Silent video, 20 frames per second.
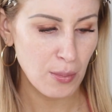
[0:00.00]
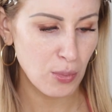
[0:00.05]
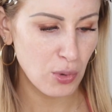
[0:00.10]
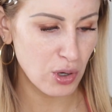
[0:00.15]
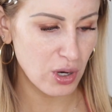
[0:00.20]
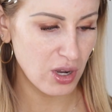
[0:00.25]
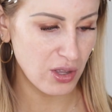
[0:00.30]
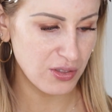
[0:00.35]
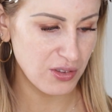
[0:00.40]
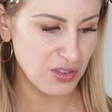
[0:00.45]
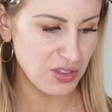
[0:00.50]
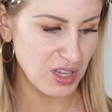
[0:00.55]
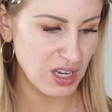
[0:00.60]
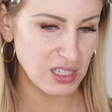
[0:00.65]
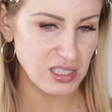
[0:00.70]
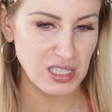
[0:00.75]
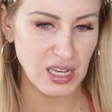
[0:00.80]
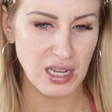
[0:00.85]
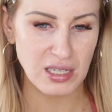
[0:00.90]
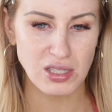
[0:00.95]
more on the thick
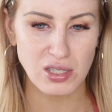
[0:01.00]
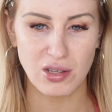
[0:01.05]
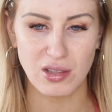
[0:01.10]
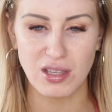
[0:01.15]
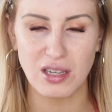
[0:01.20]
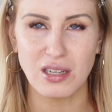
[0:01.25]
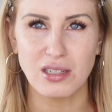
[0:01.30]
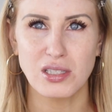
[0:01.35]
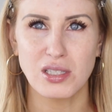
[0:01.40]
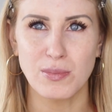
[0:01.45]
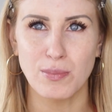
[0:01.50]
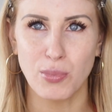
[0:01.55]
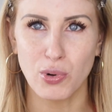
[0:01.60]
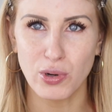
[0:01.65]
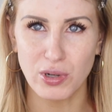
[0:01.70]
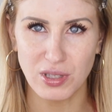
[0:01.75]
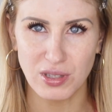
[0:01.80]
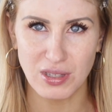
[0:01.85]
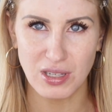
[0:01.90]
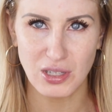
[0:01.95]
side, so I think it's
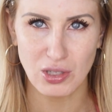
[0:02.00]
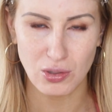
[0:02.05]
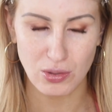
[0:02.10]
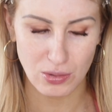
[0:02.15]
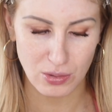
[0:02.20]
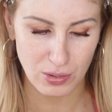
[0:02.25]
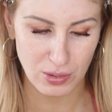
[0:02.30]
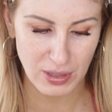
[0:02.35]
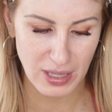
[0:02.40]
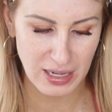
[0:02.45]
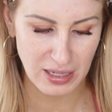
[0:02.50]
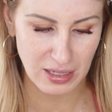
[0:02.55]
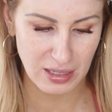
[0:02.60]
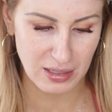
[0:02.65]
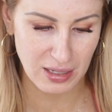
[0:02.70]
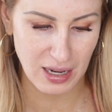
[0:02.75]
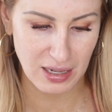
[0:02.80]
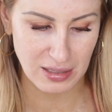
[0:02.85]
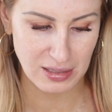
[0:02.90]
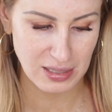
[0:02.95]
important that you let it
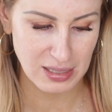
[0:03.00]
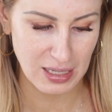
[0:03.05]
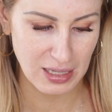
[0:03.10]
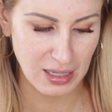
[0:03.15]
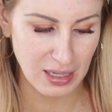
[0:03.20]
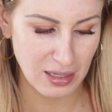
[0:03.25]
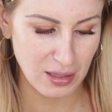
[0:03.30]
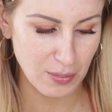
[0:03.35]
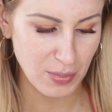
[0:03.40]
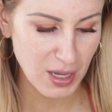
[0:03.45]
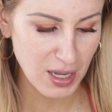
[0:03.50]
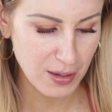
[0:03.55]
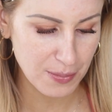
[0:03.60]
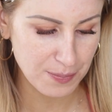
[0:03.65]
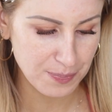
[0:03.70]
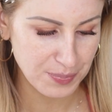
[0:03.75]
kind of sink in a bit.